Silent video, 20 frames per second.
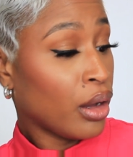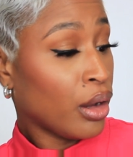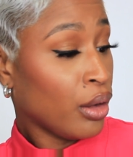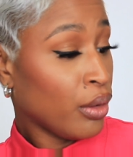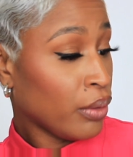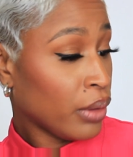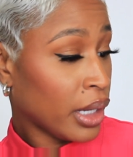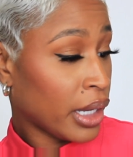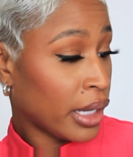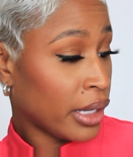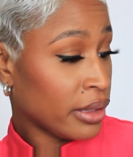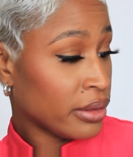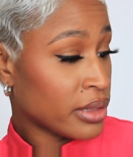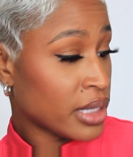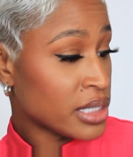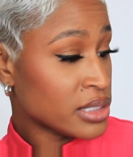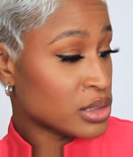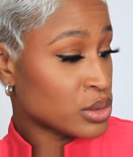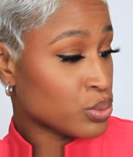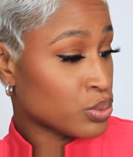Okay,
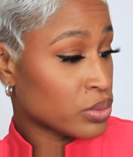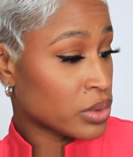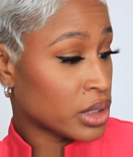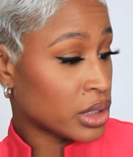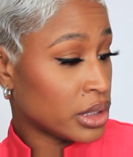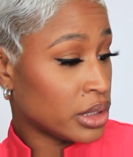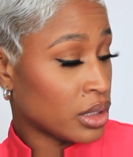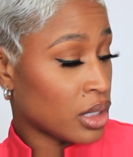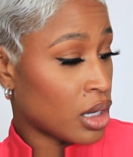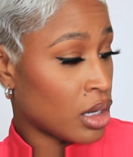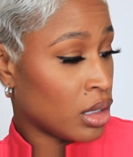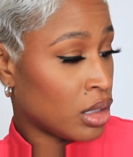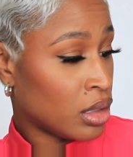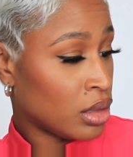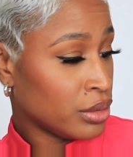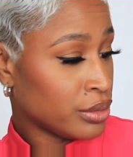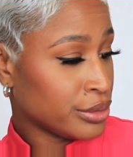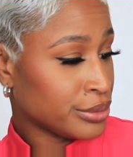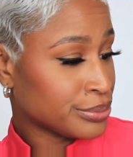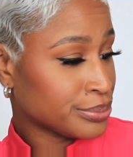that's really long.